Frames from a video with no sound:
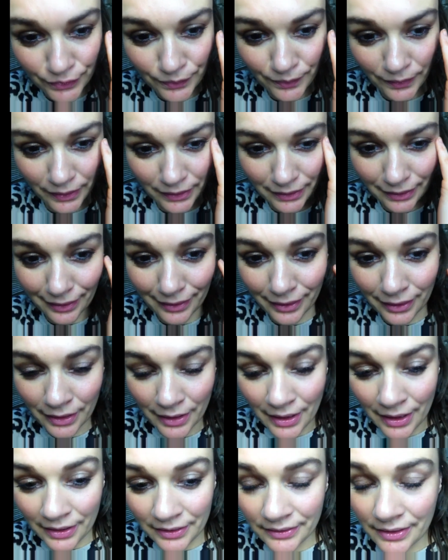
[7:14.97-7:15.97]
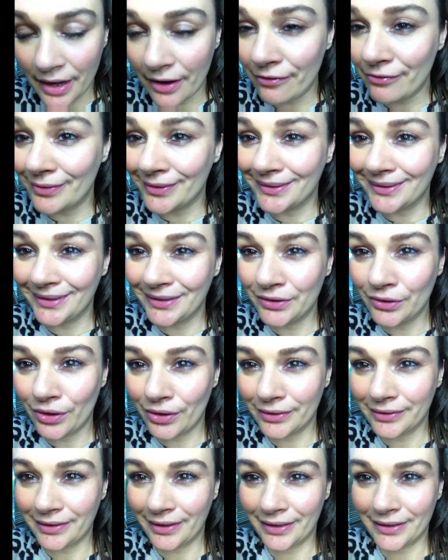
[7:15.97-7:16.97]
feet are definitely
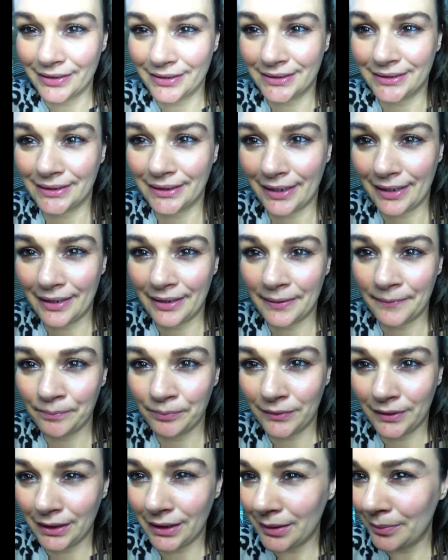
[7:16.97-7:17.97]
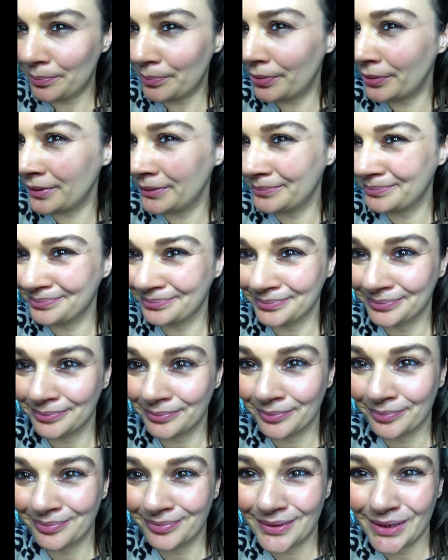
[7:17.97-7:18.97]
not as deep,
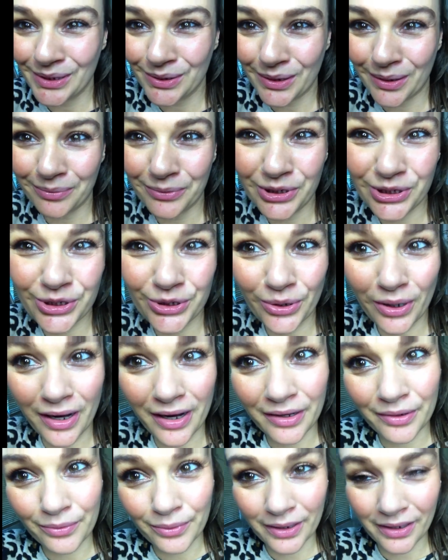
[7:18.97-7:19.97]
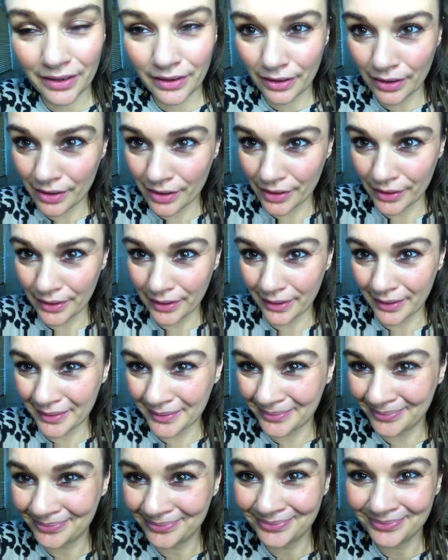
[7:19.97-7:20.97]
so I'm trying really hard here.